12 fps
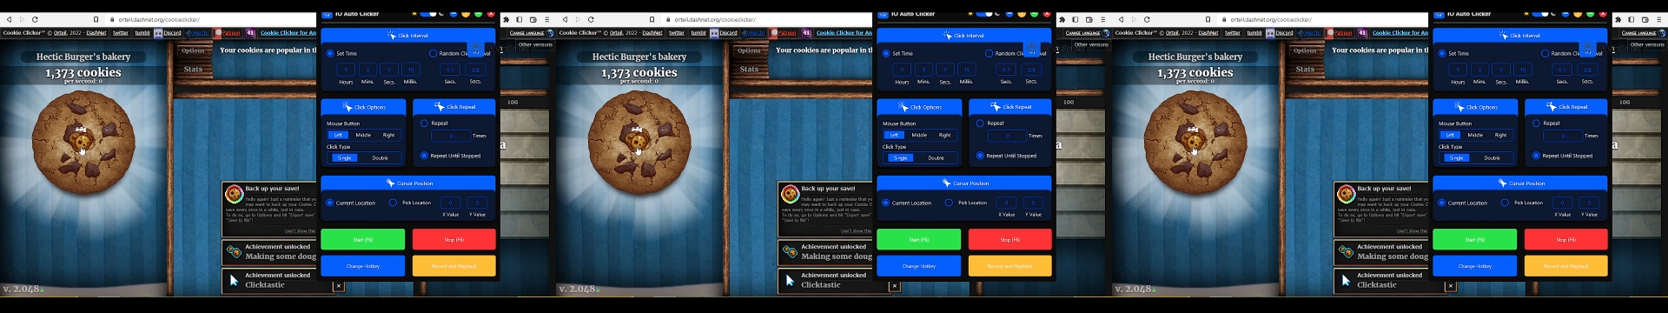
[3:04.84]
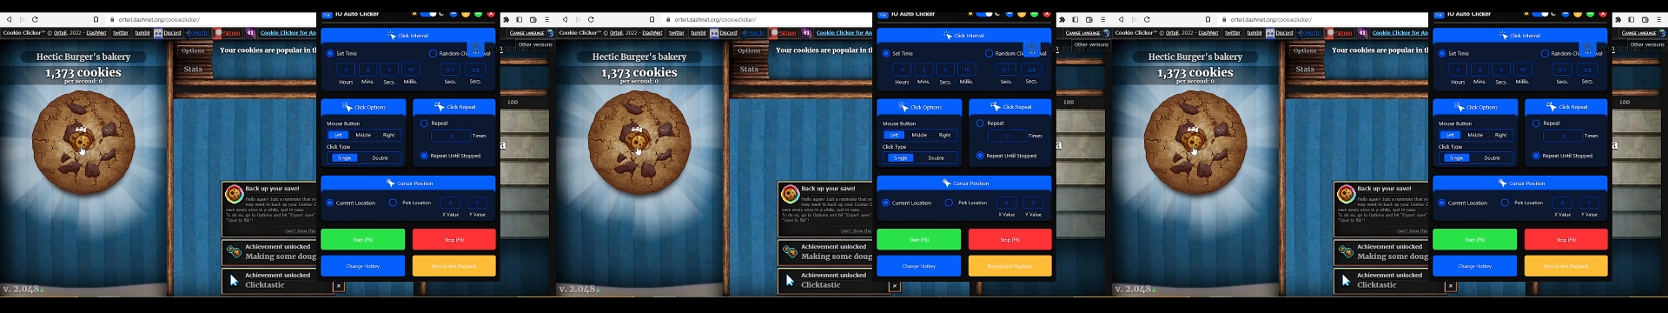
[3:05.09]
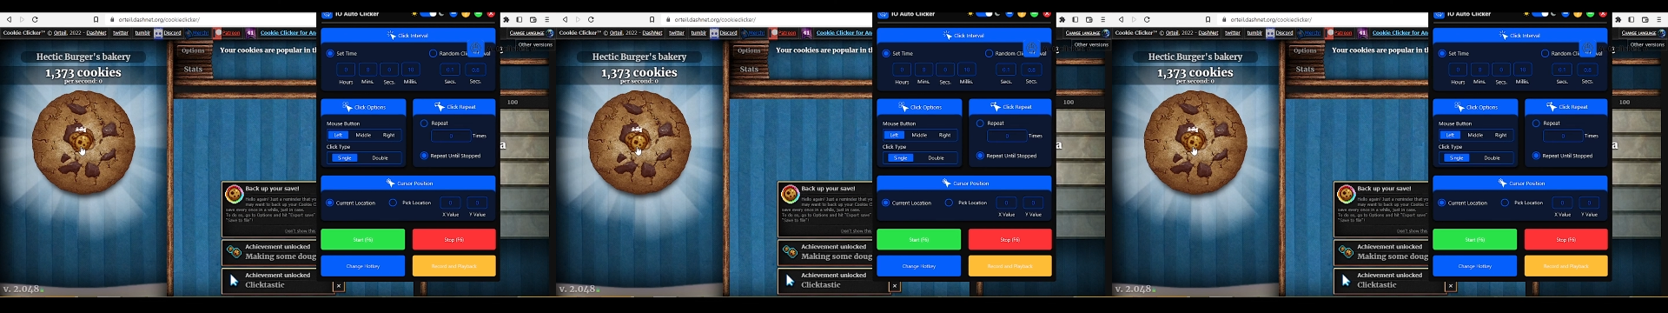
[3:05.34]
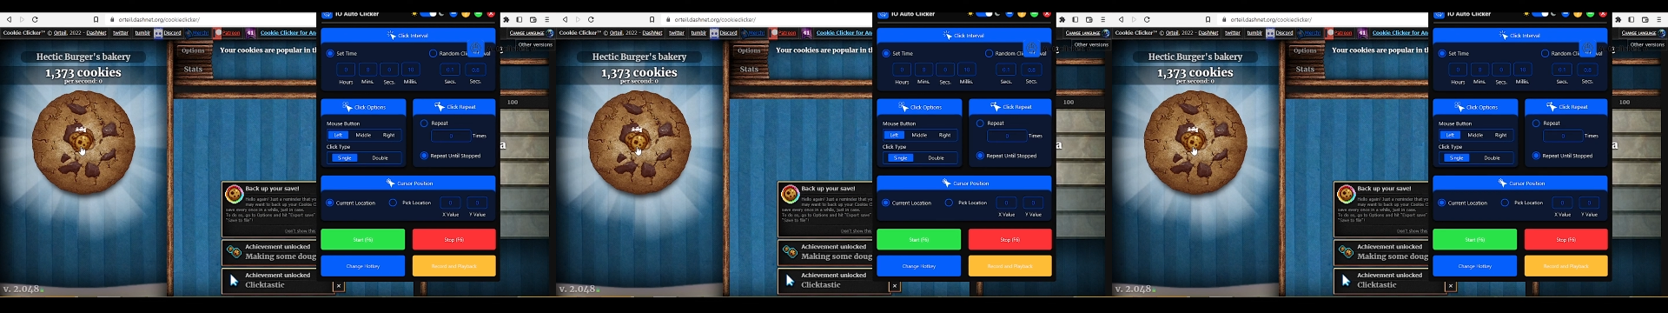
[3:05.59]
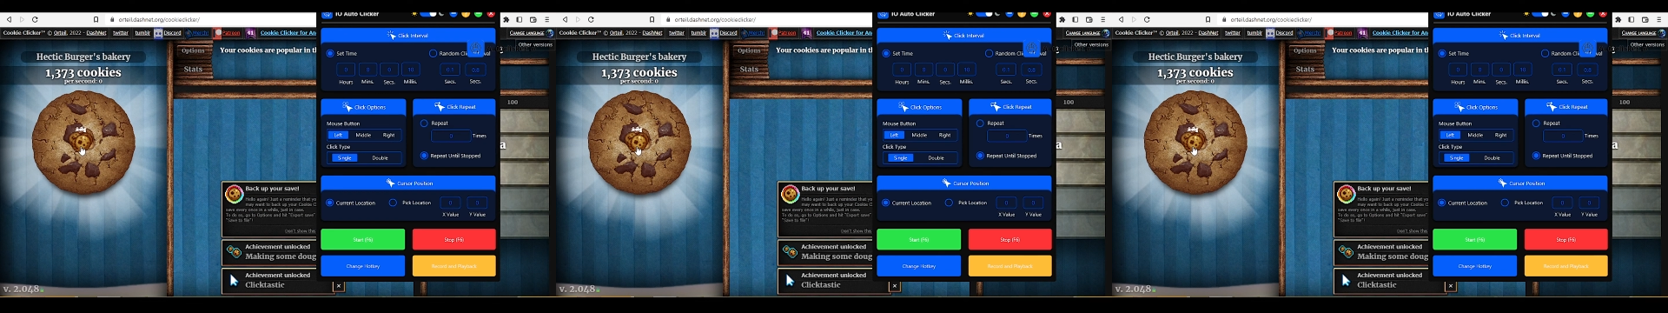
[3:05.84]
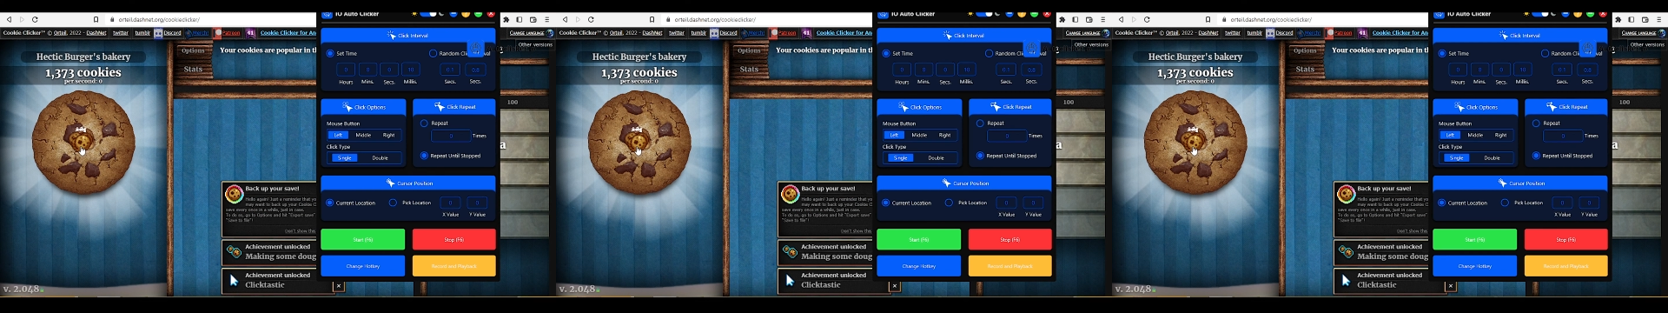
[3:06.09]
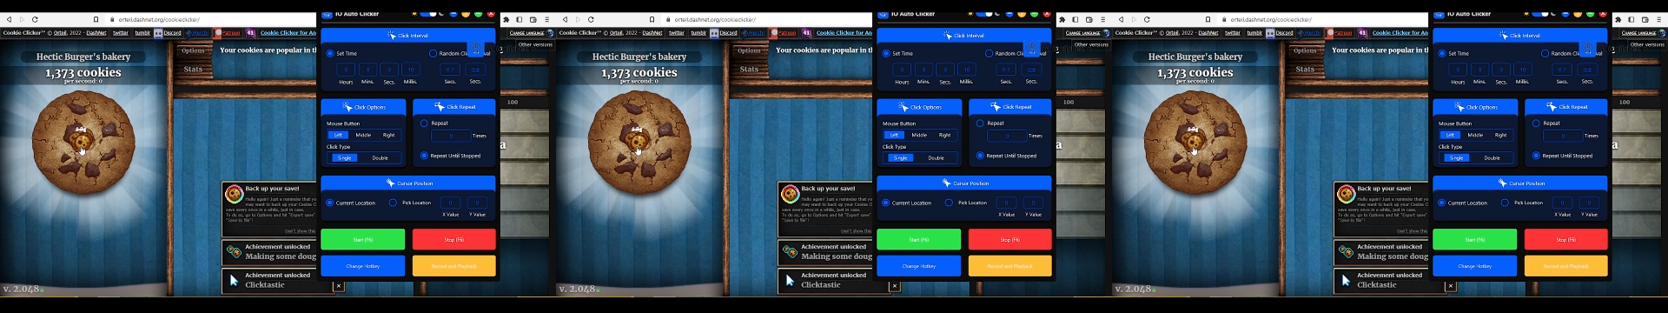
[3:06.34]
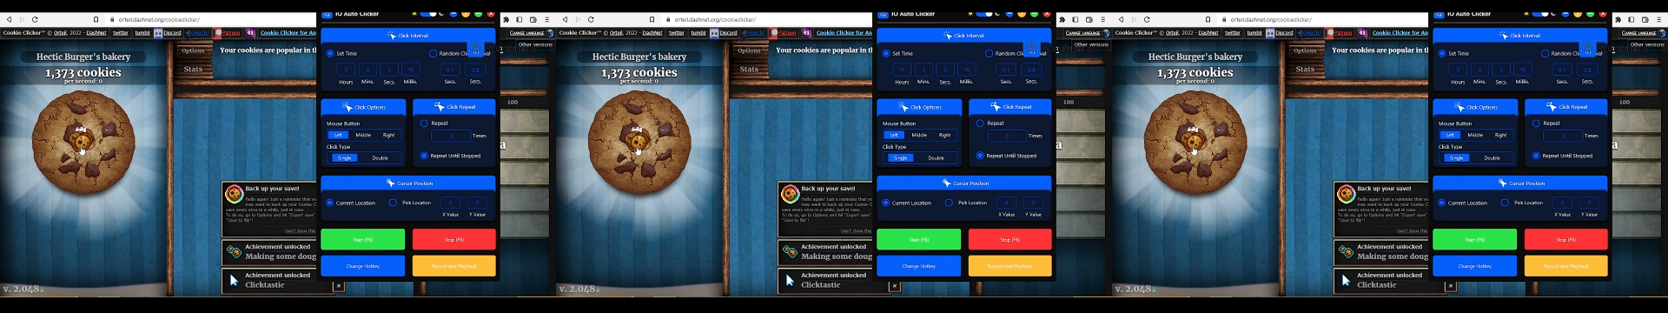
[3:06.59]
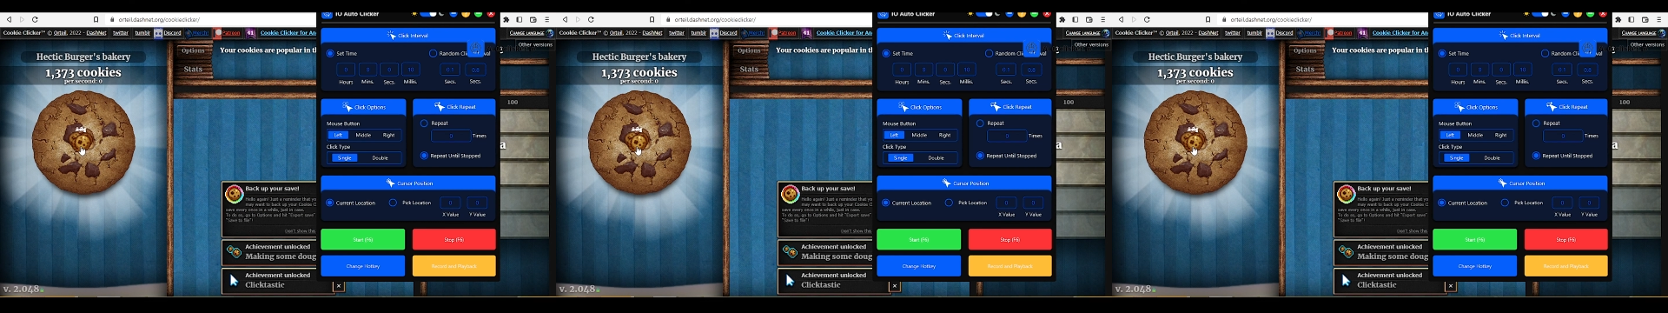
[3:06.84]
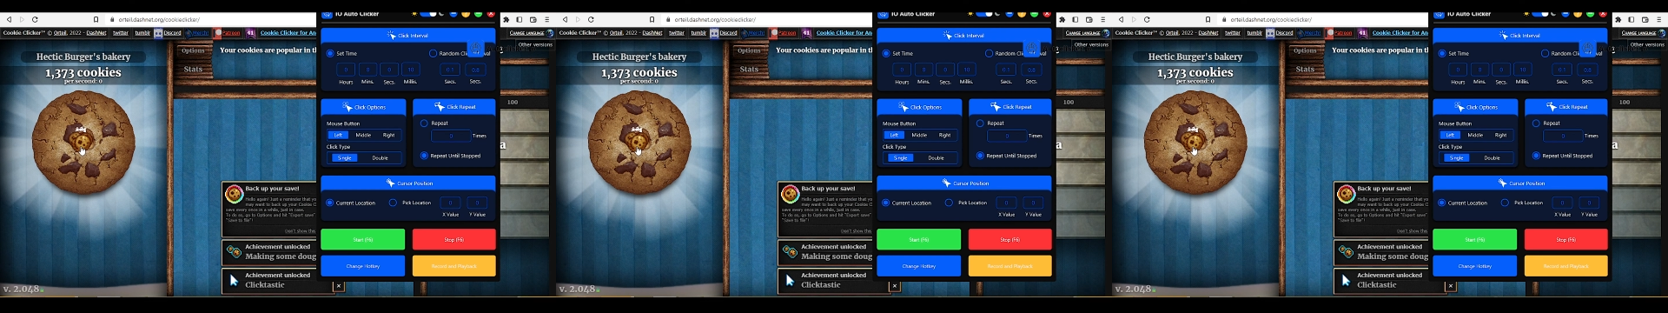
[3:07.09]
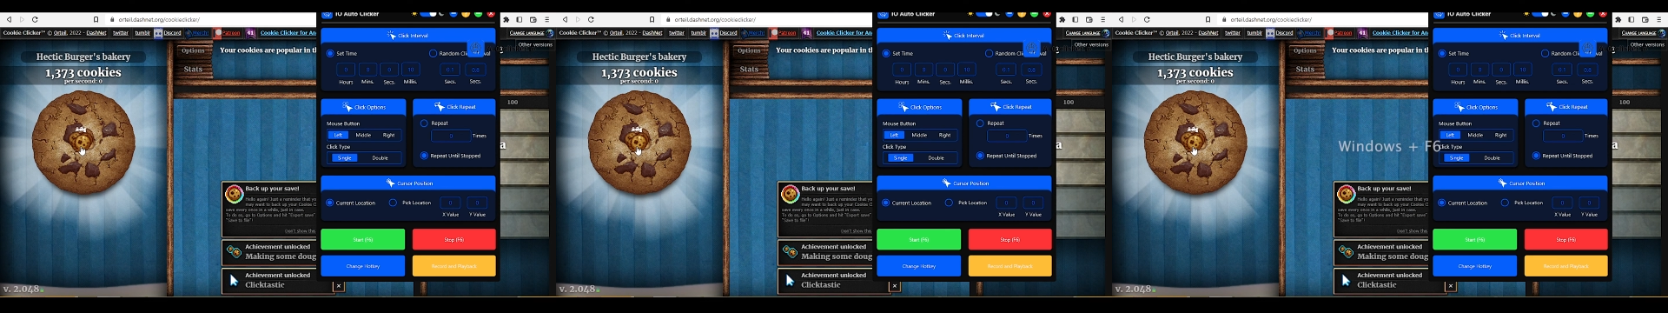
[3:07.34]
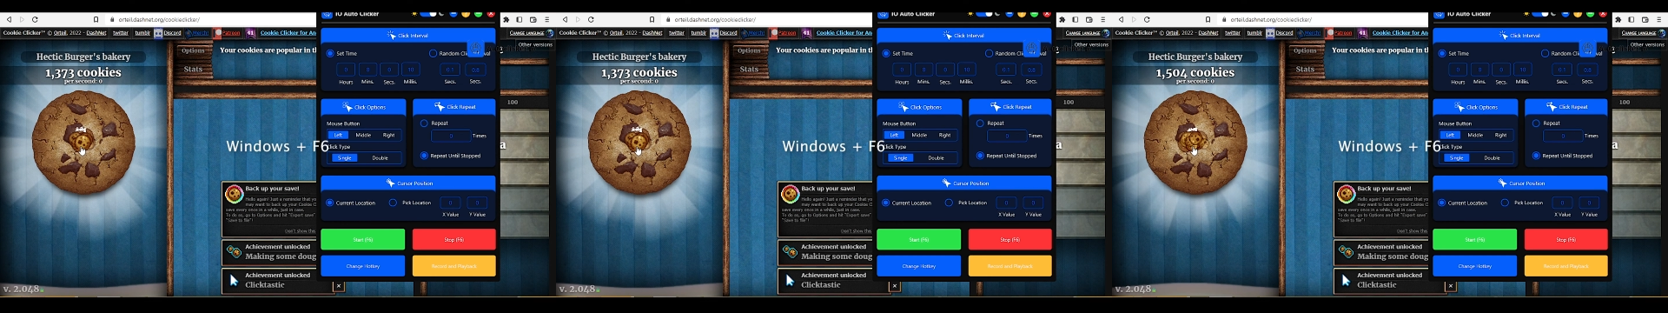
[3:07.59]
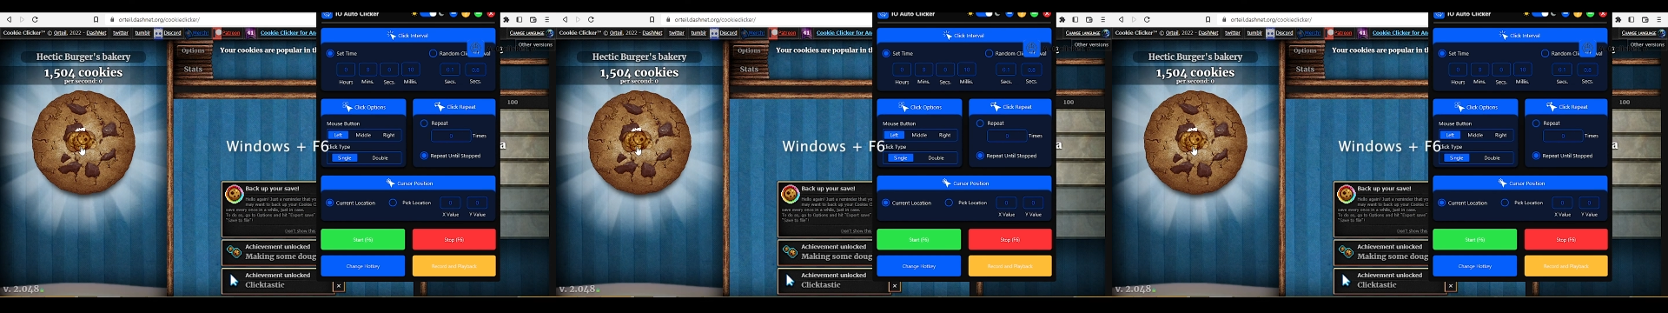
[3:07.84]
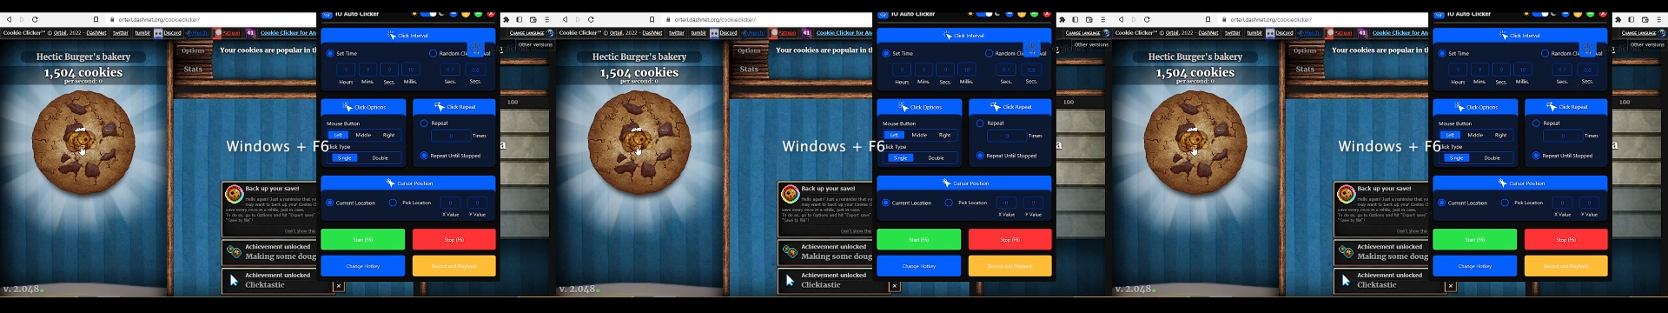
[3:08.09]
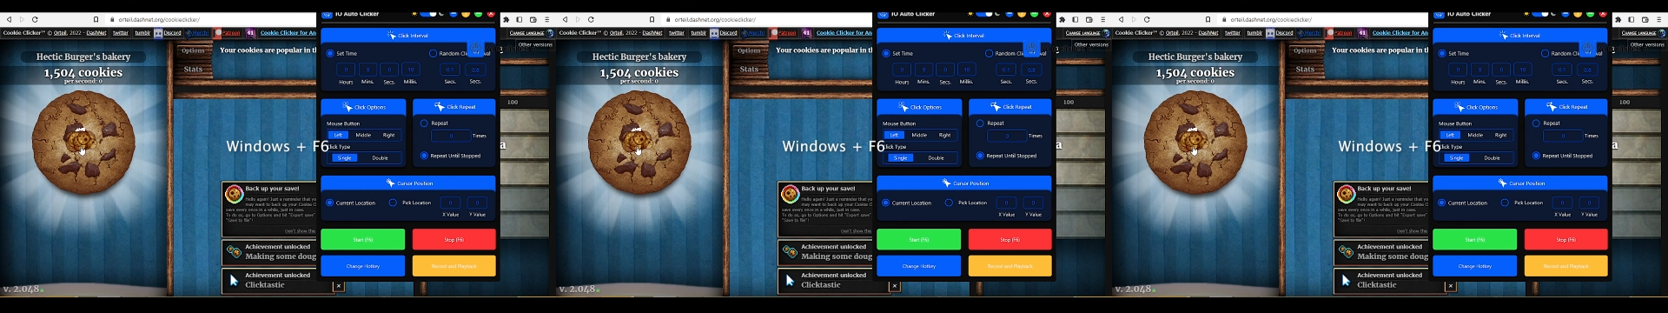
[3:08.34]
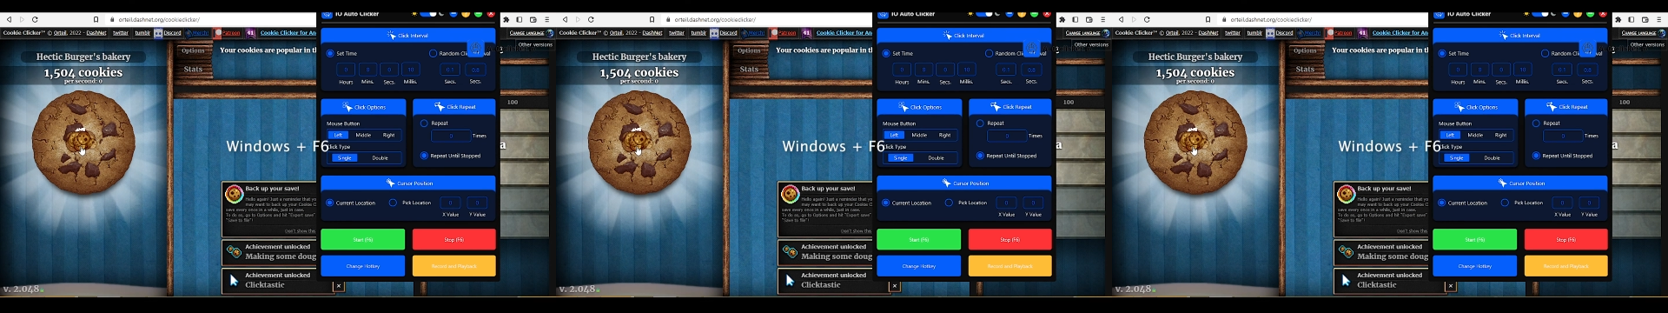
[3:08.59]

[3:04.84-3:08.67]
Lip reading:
No face is visible, so there are no lips to read.